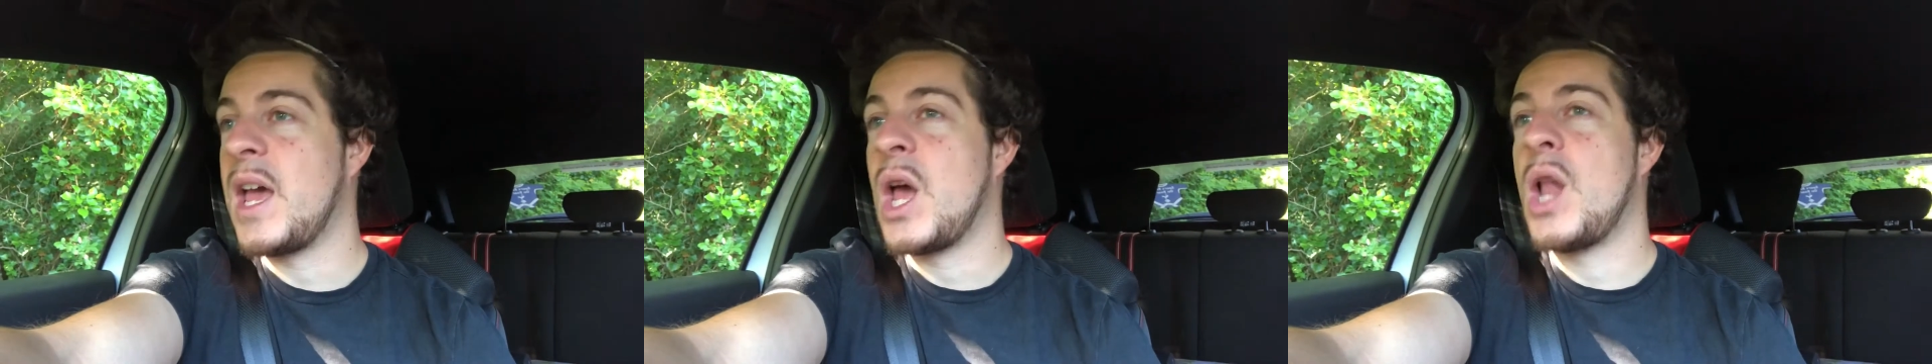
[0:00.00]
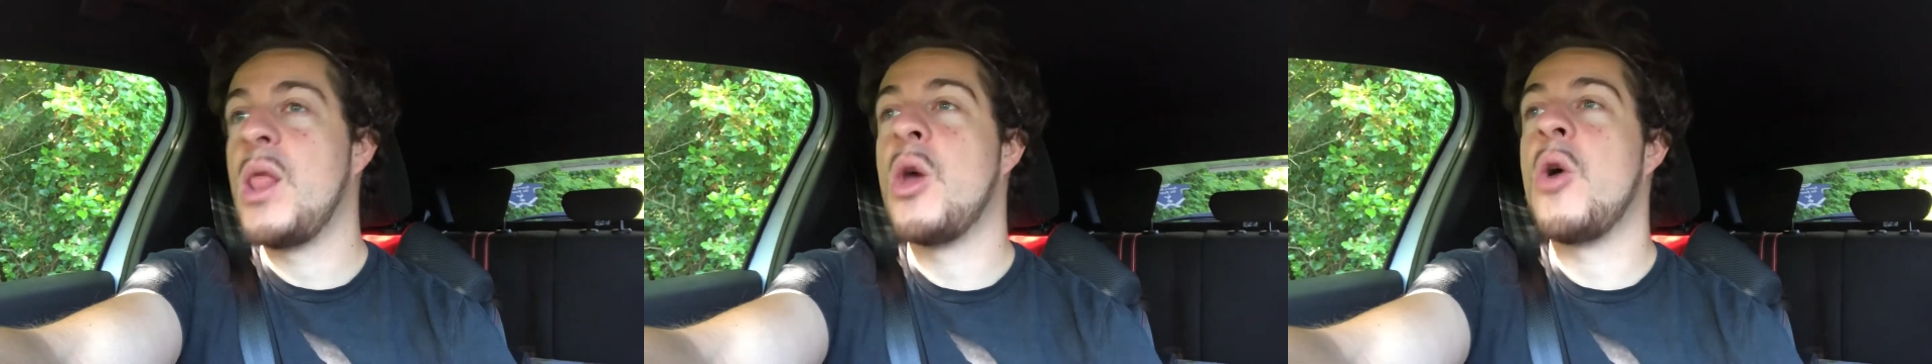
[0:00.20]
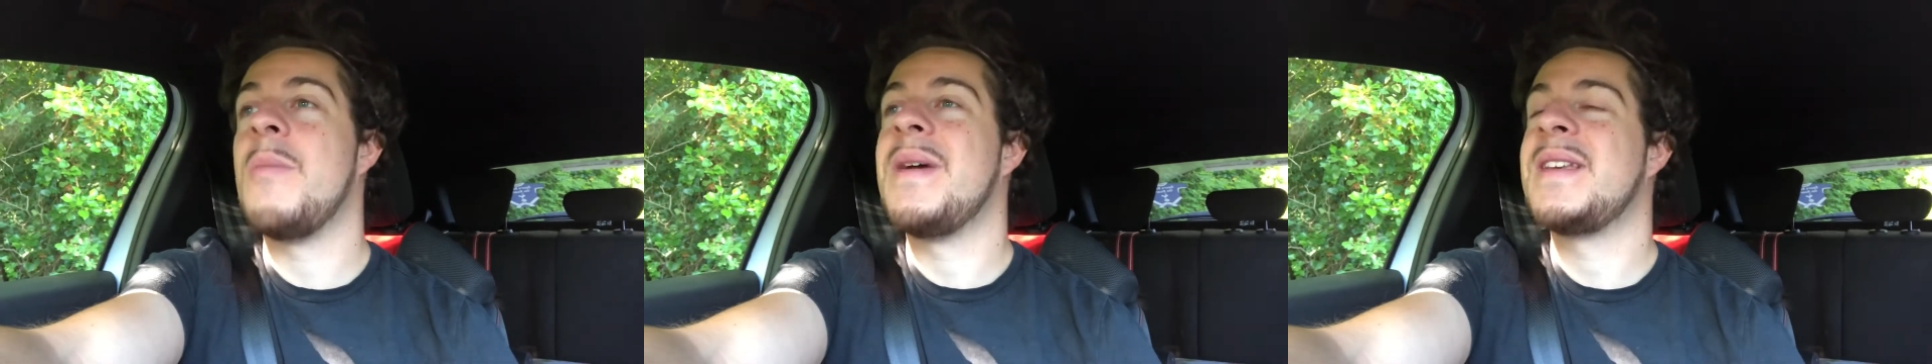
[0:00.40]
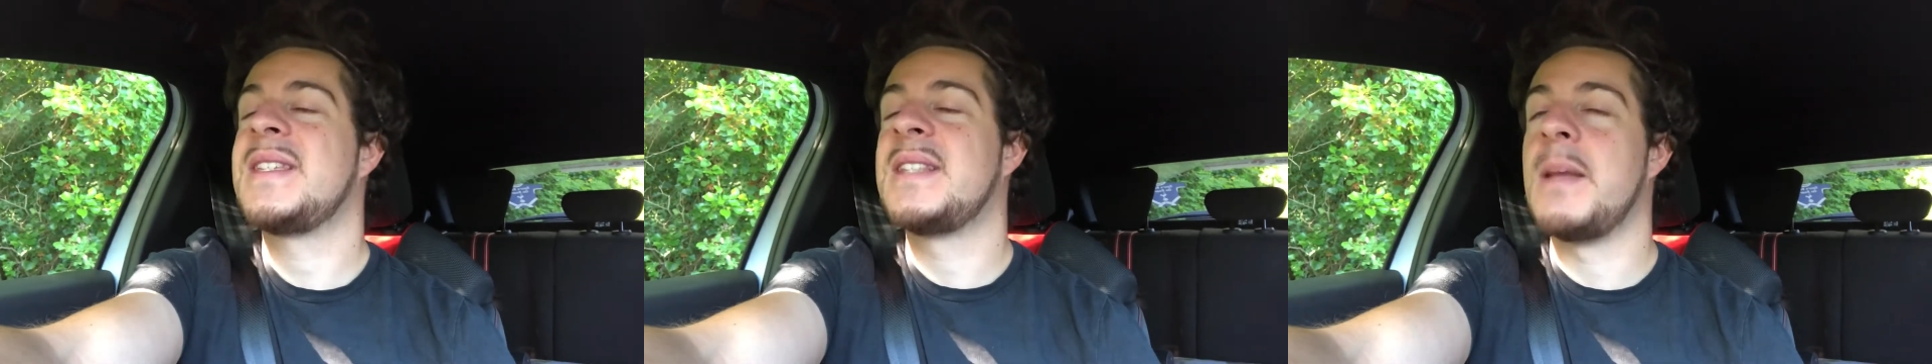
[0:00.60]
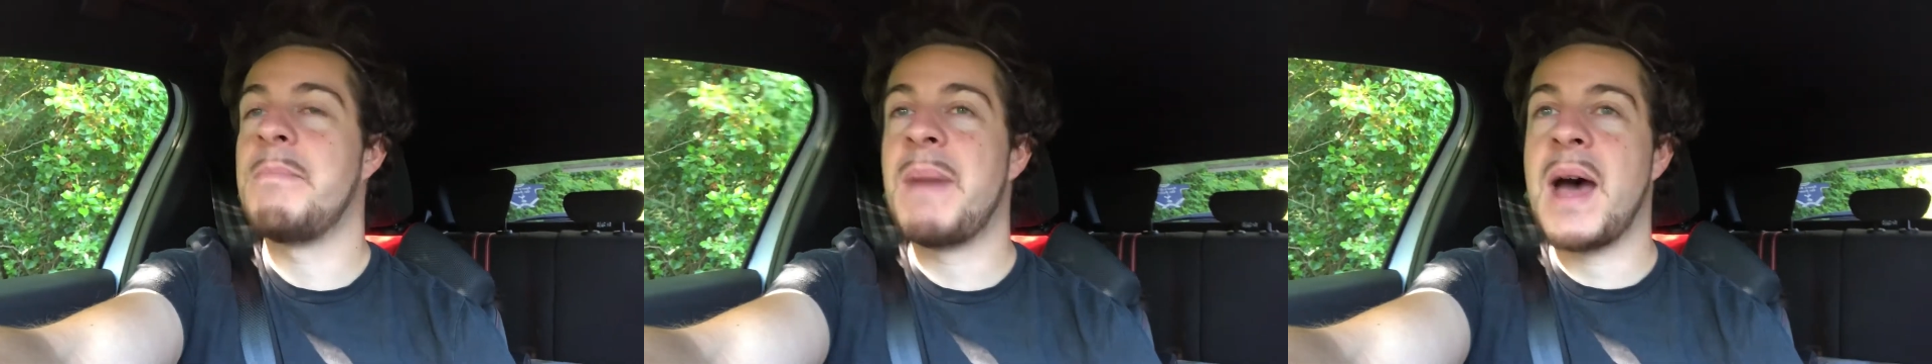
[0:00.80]
No
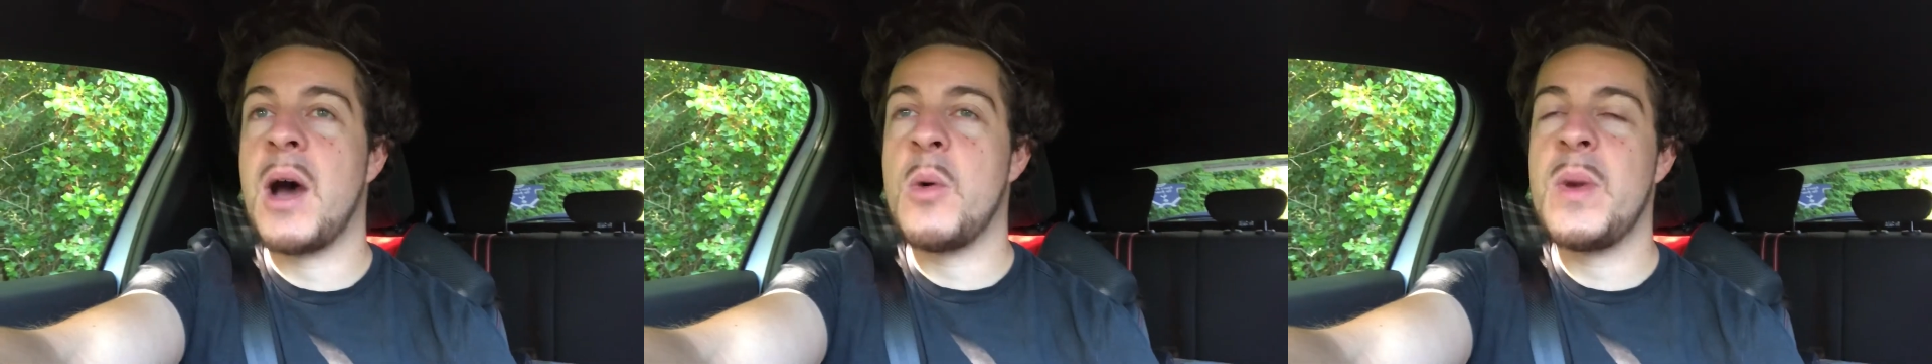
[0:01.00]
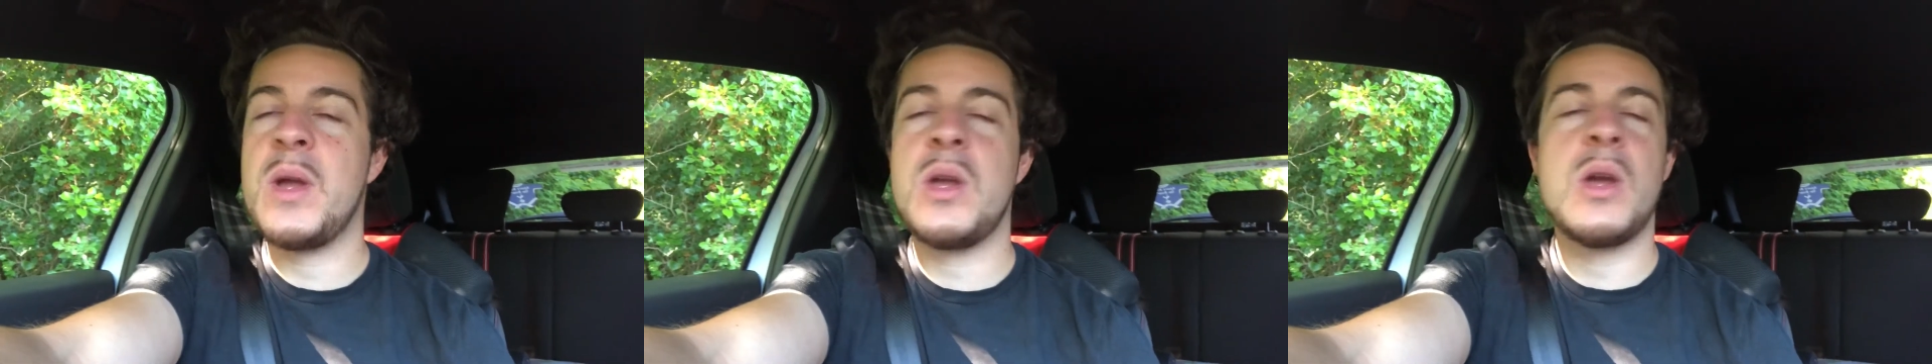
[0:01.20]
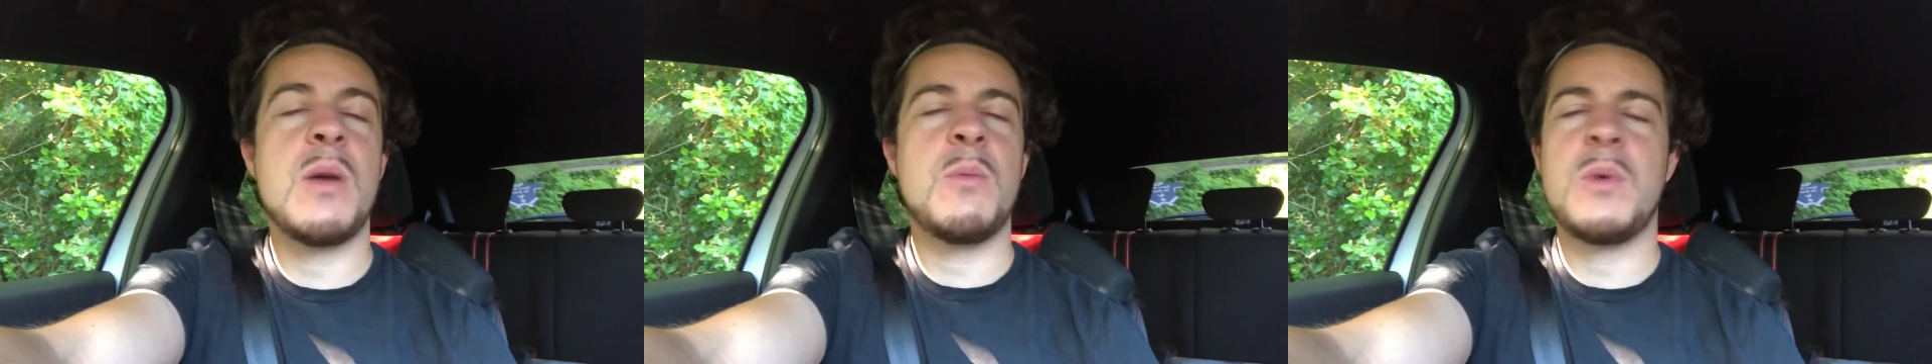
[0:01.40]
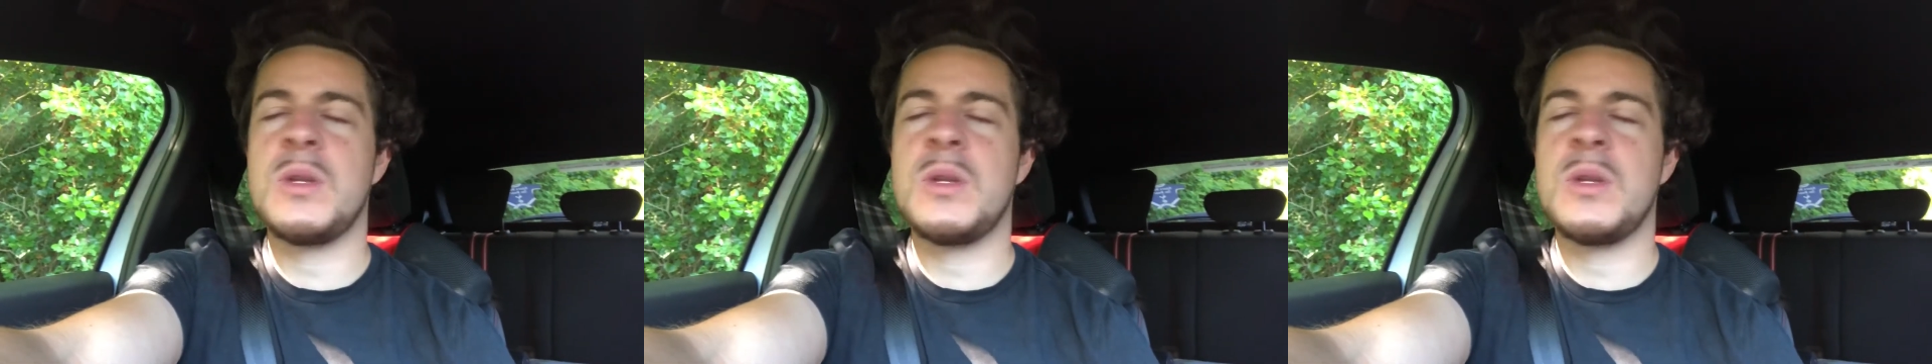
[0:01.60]
messing about. We